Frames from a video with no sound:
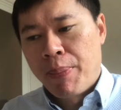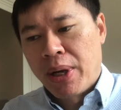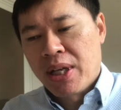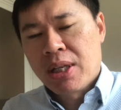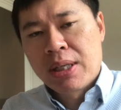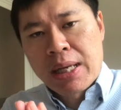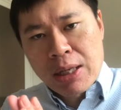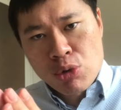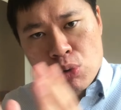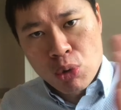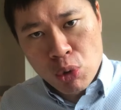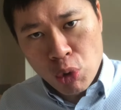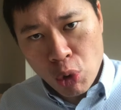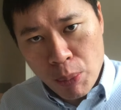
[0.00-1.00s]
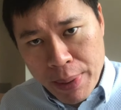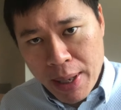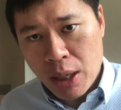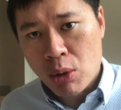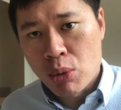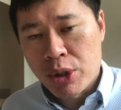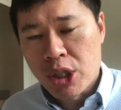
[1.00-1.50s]
but it gets you global
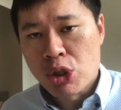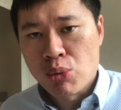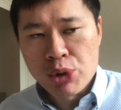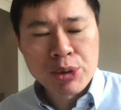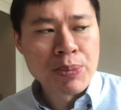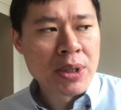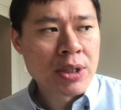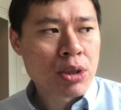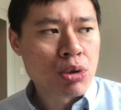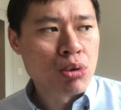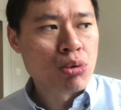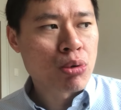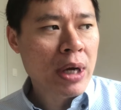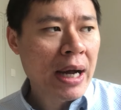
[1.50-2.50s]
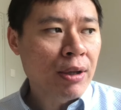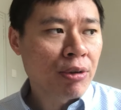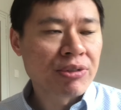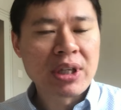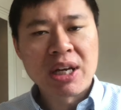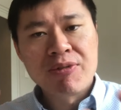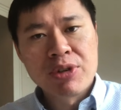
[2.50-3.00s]
equities, which means you kind
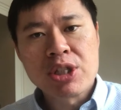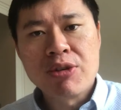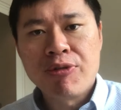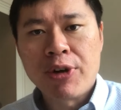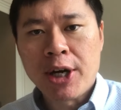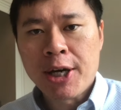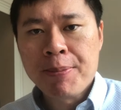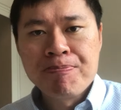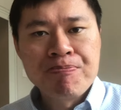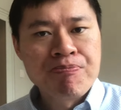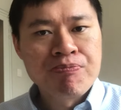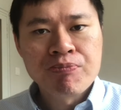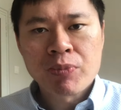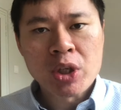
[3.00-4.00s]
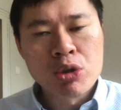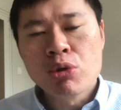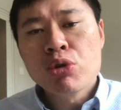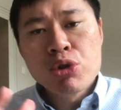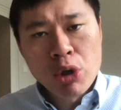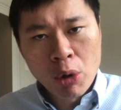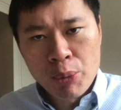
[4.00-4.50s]
of diversify, you
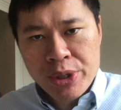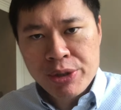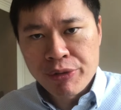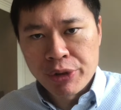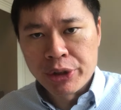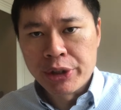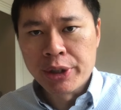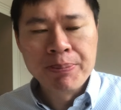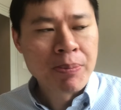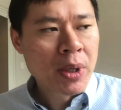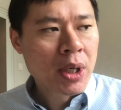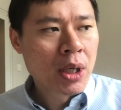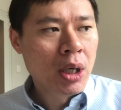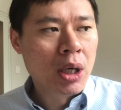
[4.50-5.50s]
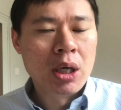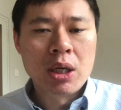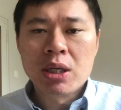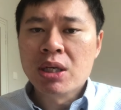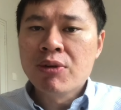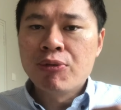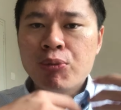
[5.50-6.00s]
know, your risk further.
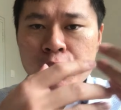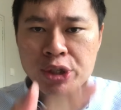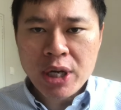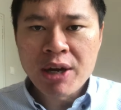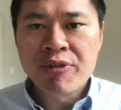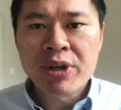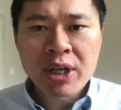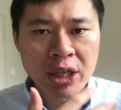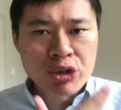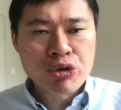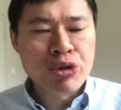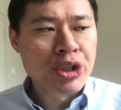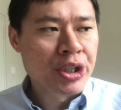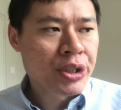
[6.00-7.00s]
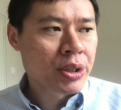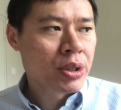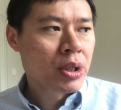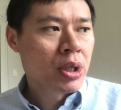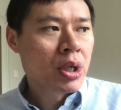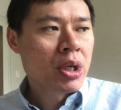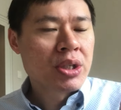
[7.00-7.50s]
If whichever countries
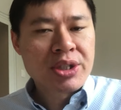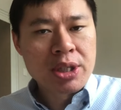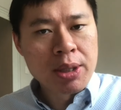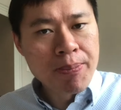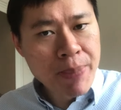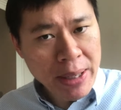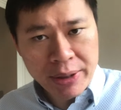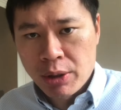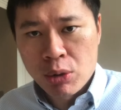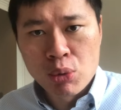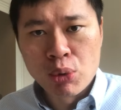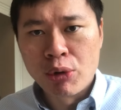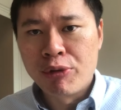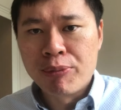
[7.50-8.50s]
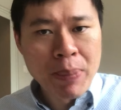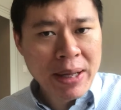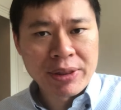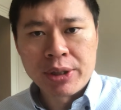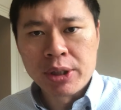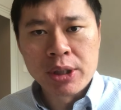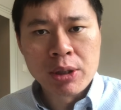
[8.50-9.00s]
see better growth,
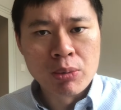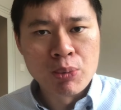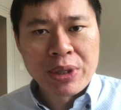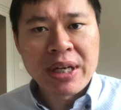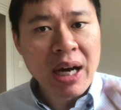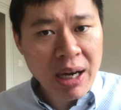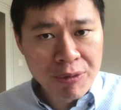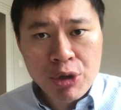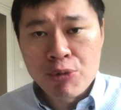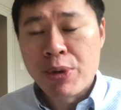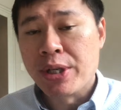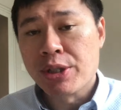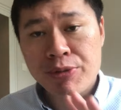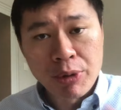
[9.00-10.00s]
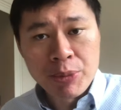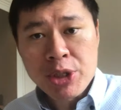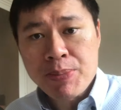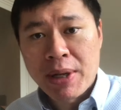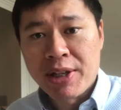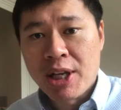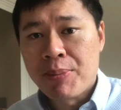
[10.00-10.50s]
better recovery rates from
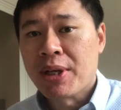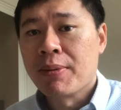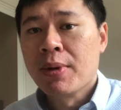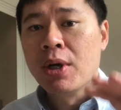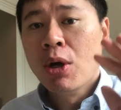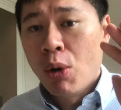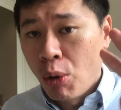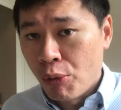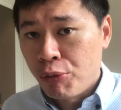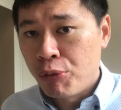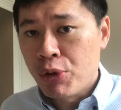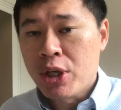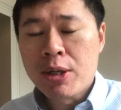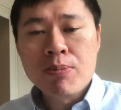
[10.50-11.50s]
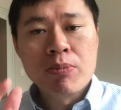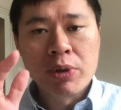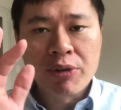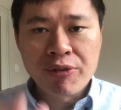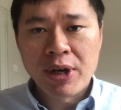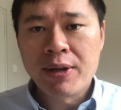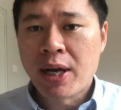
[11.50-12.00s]
this pandemic, hopefully the
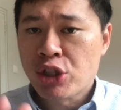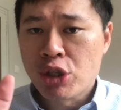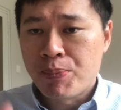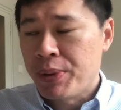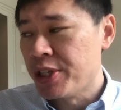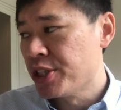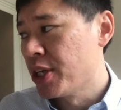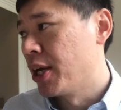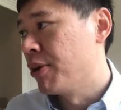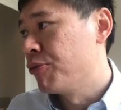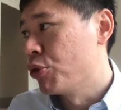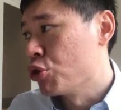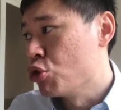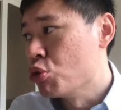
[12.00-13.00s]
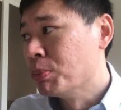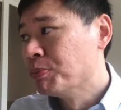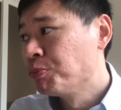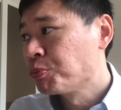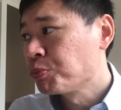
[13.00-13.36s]
fund actually picks that up for you.